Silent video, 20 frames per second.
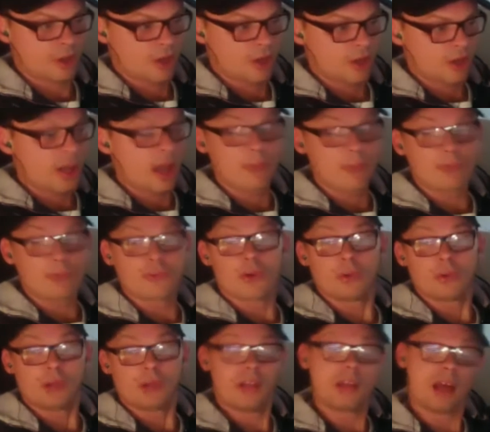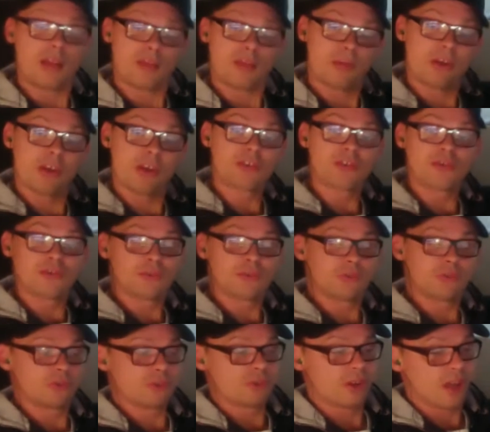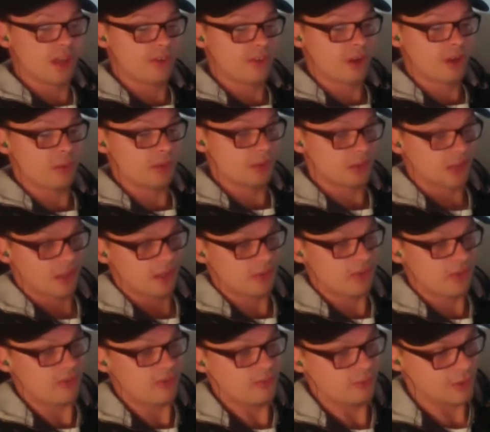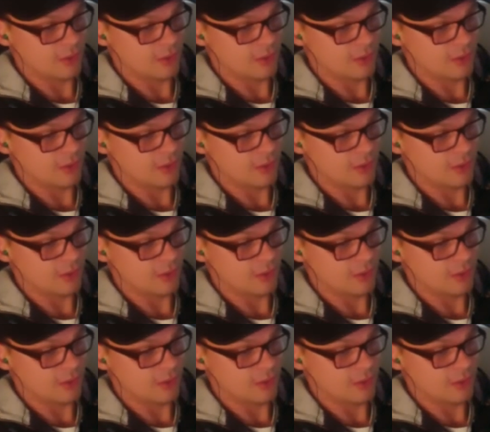Yeah. So, and that brings us to the next topic that is